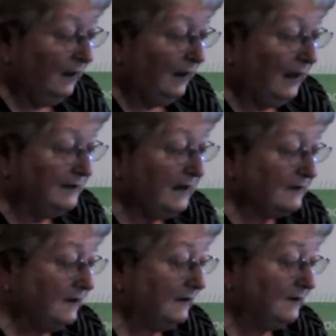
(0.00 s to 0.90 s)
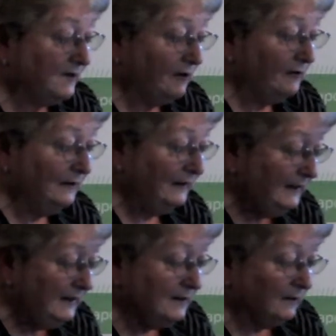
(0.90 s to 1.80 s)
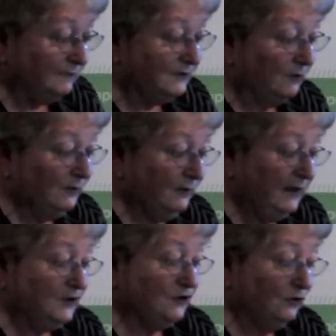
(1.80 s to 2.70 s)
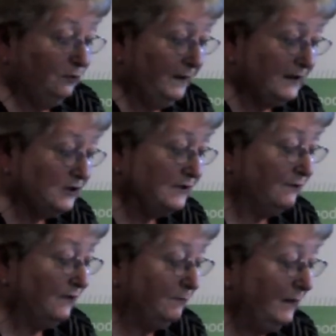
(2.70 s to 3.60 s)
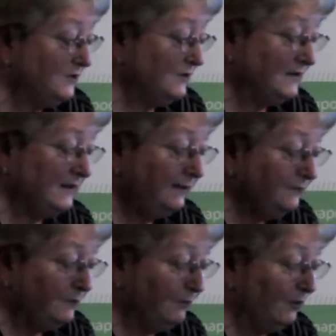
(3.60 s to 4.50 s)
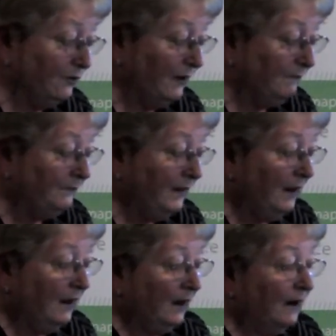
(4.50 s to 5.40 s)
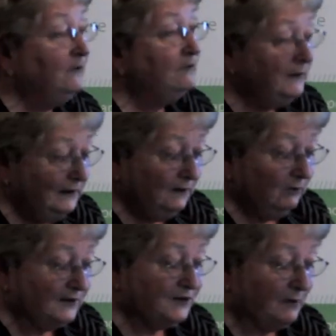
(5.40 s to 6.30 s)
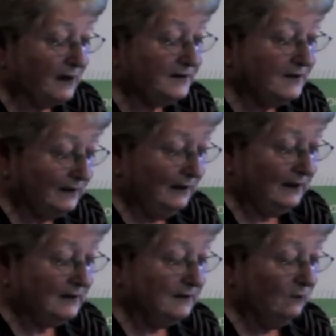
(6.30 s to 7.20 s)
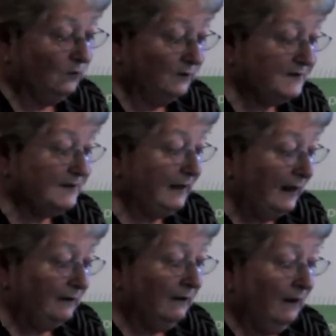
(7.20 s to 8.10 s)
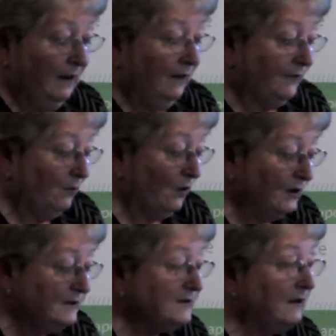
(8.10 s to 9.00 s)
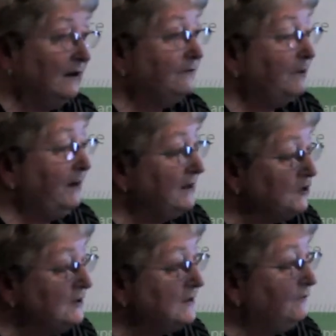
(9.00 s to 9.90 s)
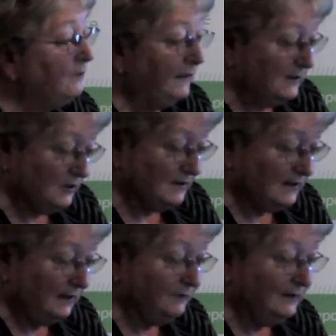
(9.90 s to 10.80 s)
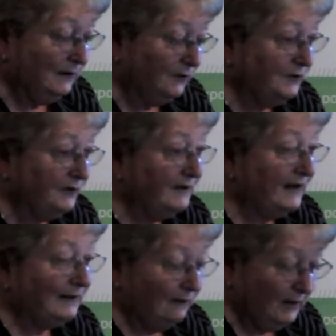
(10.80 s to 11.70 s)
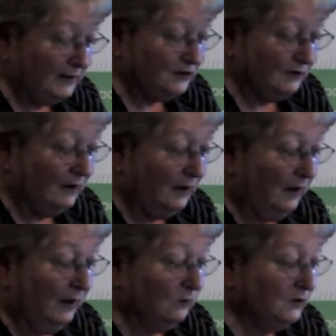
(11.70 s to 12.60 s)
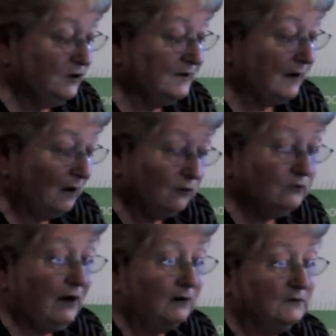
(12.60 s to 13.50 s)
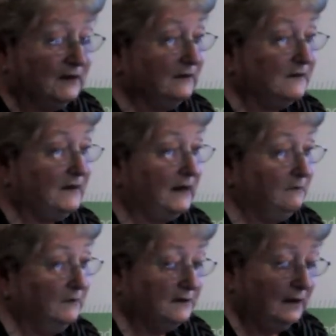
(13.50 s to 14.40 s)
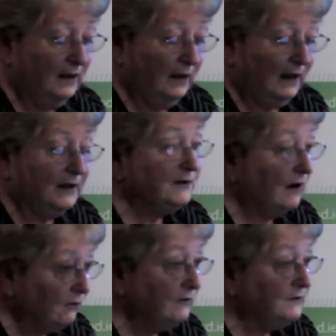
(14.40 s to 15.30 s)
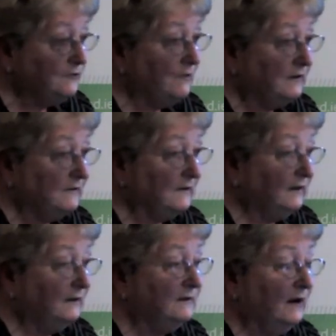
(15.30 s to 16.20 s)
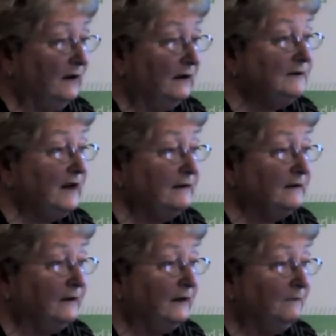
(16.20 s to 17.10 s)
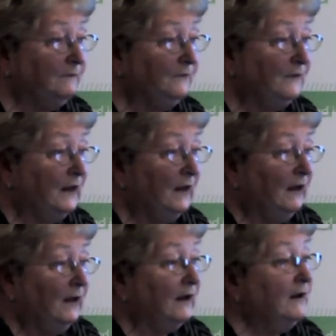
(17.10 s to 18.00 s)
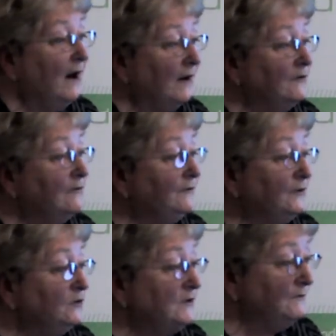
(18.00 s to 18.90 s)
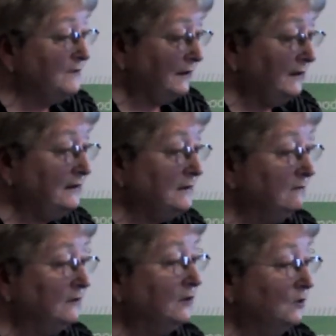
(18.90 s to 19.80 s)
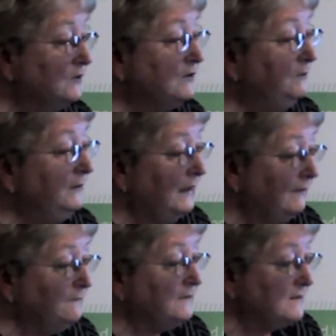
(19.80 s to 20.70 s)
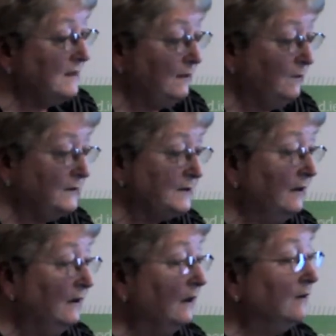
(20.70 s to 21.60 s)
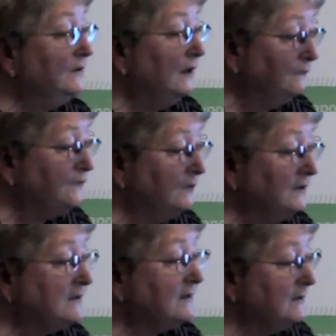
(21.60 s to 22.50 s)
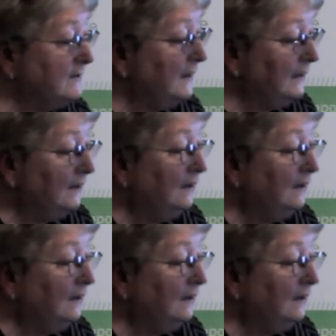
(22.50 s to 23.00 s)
and as external lead of WHO Patients for the Patient Safety Programme, I really want to articulate once again the words of the Patients for Patient Safety London Declaration, which is our grounding statement and our intrinsic identity. In honour of those who've died, those who've been left disabled, or loved ones today,